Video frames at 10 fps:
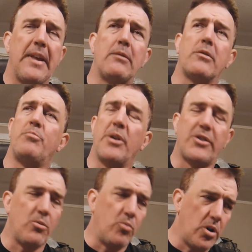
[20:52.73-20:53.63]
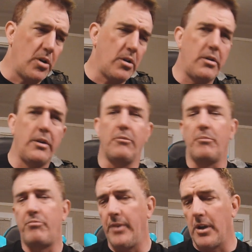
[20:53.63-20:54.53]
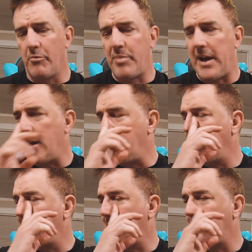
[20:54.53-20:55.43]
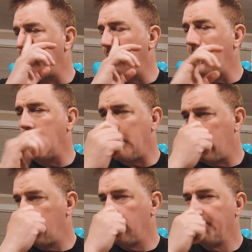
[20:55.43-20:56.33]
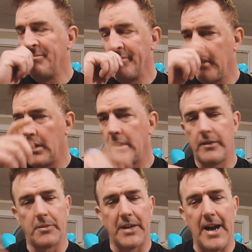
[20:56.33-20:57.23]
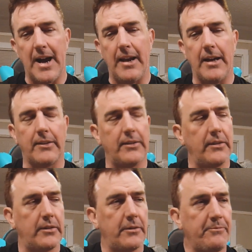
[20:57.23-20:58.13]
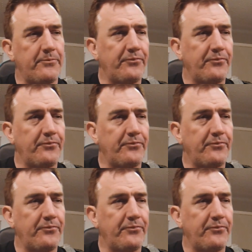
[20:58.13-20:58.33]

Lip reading: And there was a bunch of wood and, pallets and some Connexes.